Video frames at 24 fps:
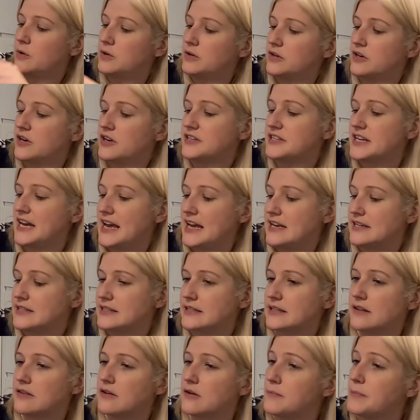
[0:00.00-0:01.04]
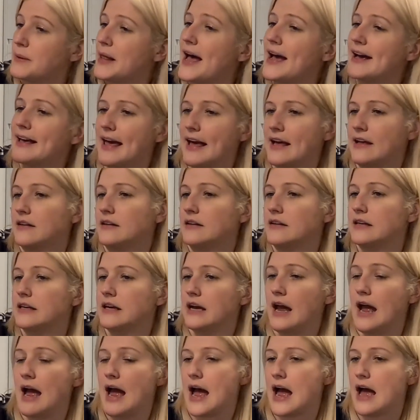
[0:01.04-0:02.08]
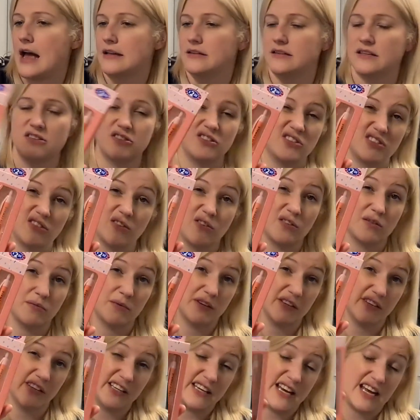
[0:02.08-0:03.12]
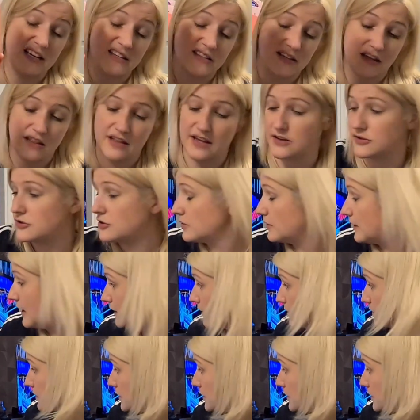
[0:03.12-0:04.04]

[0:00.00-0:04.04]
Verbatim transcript: on her desk. They're black ink and I just thought they were really nice. I think she'll like